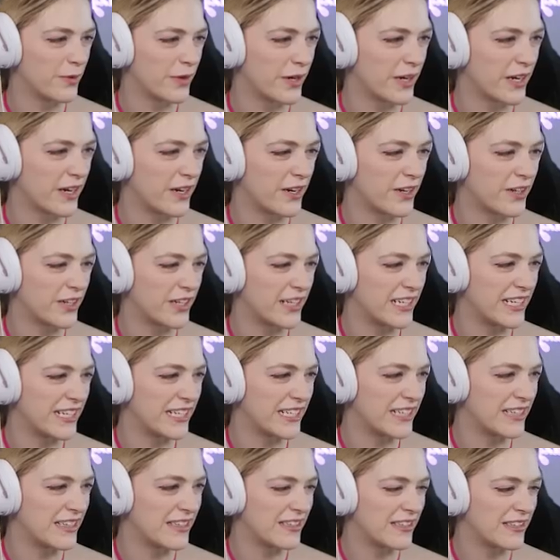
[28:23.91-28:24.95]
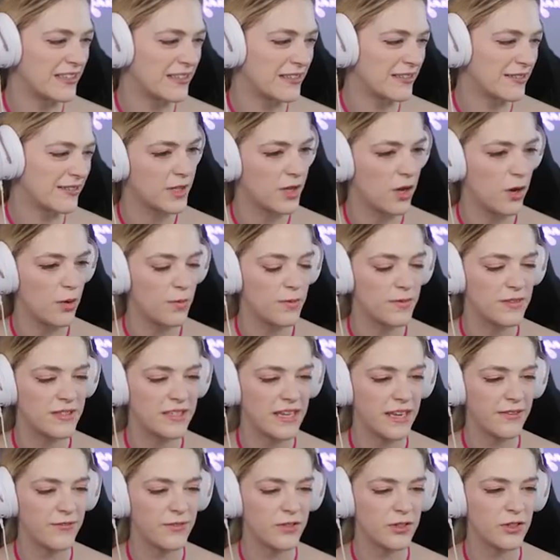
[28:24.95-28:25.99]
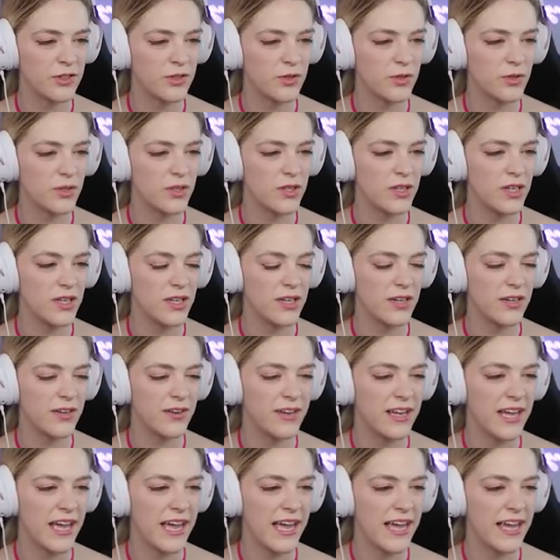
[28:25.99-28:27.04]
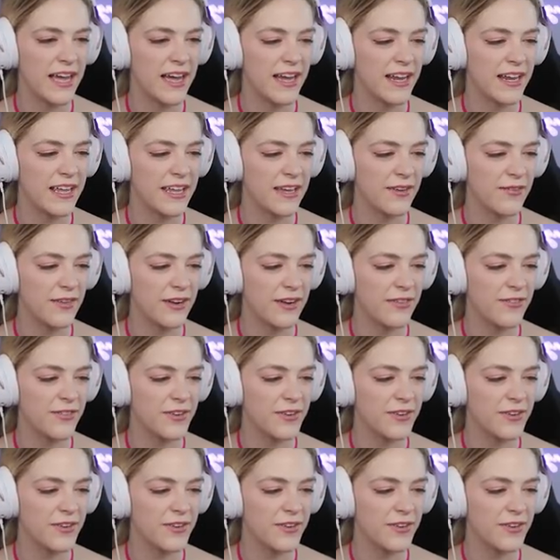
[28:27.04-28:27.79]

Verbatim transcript: working on her needs. Oh, time for school. Okay, gotta get ready